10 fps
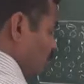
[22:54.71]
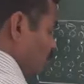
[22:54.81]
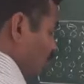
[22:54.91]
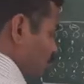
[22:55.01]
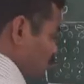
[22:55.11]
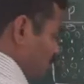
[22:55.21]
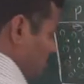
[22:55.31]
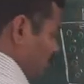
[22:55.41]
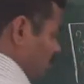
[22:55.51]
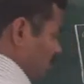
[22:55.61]
What is
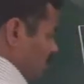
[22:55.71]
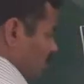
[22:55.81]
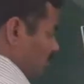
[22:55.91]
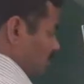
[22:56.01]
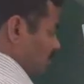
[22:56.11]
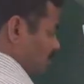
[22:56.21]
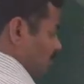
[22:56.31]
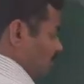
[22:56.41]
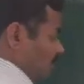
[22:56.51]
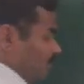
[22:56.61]
called
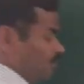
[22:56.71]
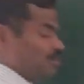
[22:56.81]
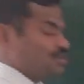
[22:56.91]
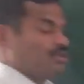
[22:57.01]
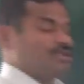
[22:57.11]
the depression